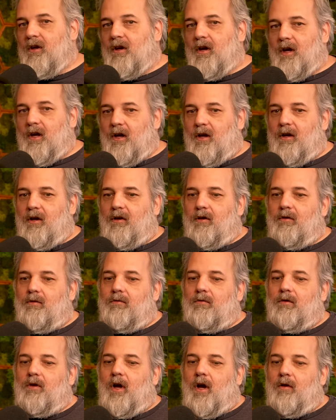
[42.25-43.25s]
A
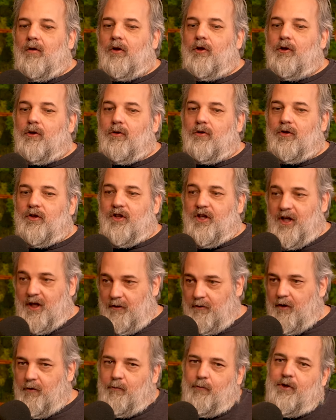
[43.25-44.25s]
little
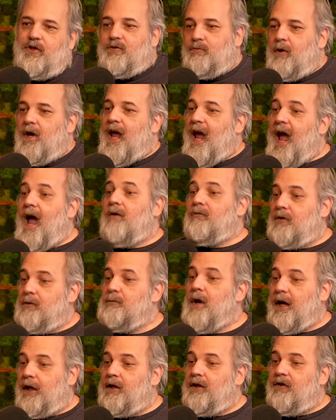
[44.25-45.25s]
kid, the reason we have the
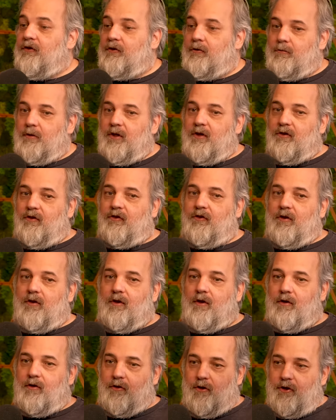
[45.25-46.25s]
mechanism is so
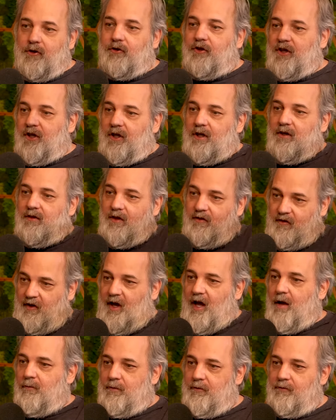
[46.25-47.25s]
that a little kid at the
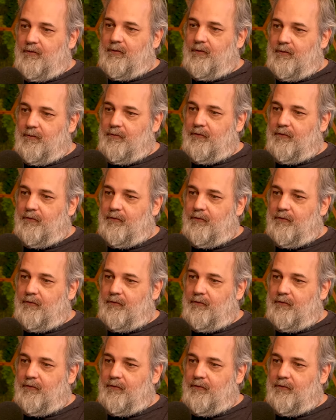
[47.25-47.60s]
top of a